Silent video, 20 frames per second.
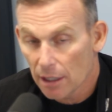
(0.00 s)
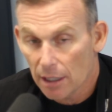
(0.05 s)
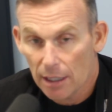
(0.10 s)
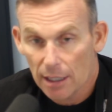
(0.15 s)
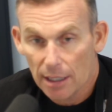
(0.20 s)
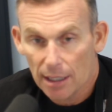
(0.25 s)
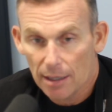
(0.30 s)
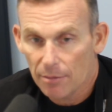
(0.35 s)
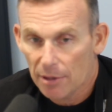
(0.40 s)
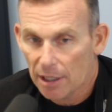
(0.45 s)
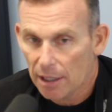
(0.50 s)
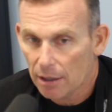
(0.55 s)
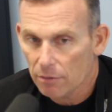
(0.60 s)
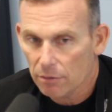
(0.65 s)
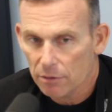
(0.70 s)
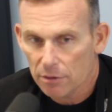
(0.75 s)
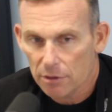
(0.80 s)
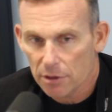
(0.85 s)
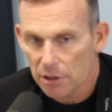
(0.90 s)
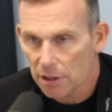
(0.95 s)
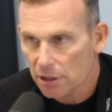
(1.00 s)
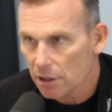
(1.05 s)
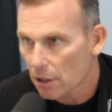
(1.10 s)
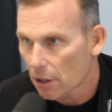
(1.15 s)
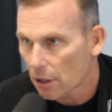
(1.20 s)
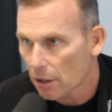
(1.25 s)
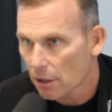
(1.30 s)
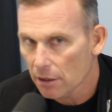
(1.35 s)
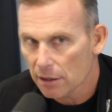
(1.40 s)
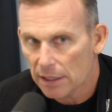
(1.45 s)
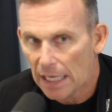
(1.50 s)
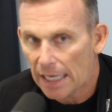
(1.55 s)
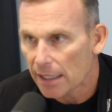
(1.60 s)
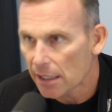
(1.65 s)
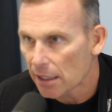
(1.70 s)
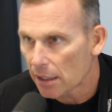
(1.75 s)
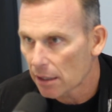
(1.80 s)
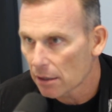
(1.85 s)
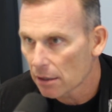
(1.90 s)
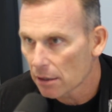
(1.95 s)
And I'm like, well, just call
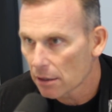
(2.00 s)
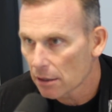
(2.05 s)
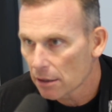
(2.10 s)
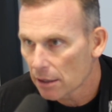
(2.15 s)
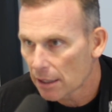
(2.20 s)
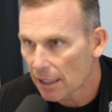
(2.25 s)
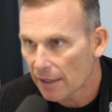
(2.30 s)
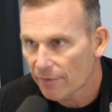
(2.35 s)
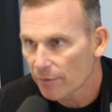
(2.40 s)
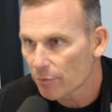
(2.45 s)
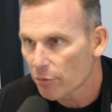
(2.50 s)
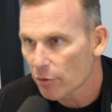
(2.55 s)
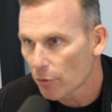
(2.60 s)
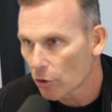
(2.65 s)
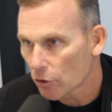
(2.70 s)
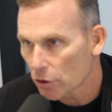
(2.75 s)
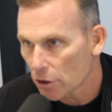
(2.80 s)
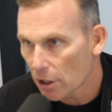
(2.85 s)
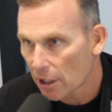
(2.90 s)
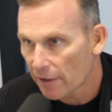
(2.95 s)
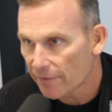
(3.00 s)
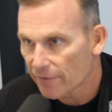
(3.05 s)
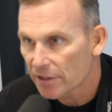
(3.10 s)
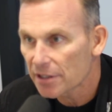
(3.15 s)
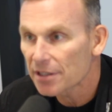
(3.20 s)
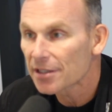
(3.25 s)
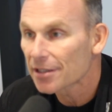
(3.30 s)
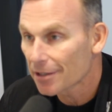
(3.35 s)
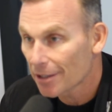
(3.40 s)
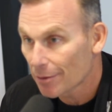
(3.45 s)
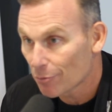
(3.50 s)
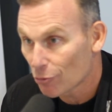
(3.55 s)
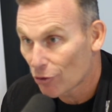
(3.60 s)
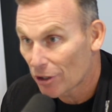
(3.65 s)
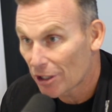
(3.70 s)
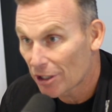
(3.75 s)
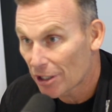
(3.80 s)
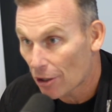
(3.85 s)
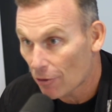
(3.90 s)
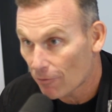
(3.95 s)
Nike. They have a promotion office in
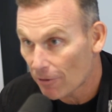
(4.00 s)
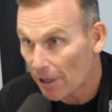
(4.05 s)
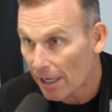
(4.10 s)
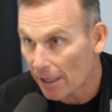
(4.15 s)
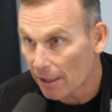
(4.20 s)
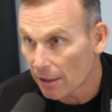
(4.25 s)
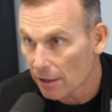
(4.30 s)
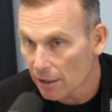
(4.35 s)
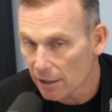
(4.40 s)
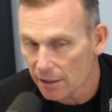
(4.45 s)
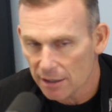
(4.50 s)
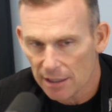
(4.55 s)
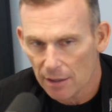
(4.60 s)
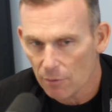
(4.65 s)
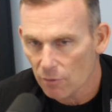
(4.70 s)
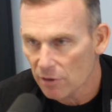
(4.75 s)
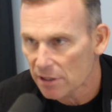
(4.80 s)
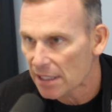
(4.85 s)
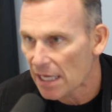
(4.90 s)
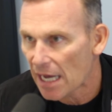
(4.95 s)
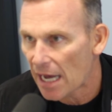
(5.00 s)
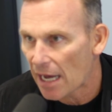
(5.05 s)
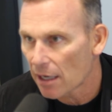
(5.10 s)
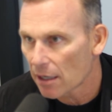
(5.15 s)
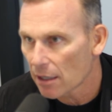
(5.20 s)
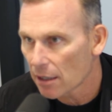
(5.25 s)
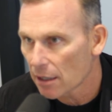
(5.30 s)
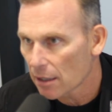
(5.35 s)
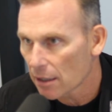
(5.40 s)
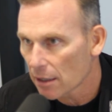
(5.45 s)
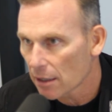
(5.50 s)
Marina Del Rey. And he's like, what's that?